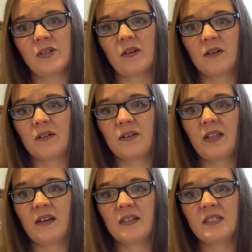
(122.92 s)
sure
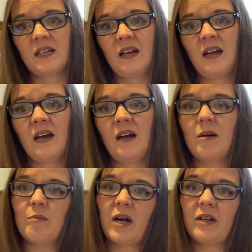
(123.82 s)
that
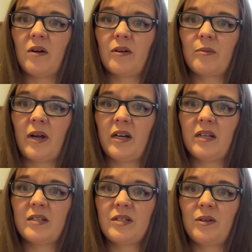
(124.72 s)
my daughter made
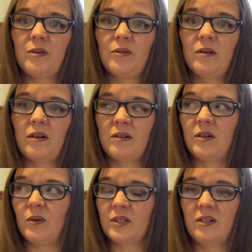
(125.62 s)
it to
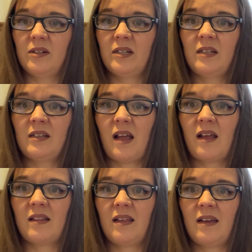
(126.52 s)
adulthood,
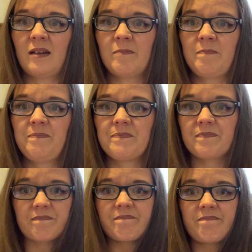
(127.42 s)
and then
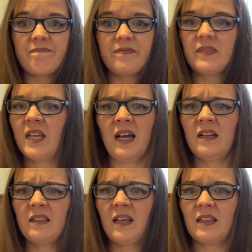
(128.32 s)
I
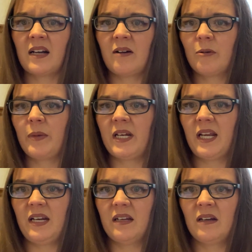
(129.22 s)
didn't think that I would be
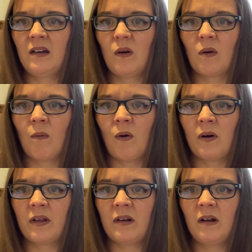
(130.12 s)
needed or
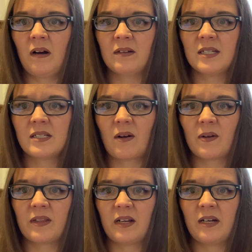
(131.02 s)
wanted on this
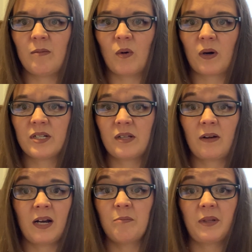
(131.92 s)
earth anymore, so
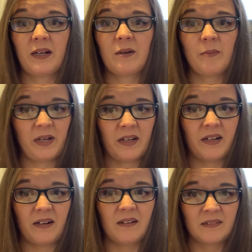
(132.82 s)
I didn't plan on being
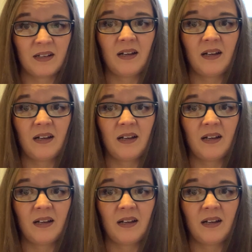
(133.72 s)
here.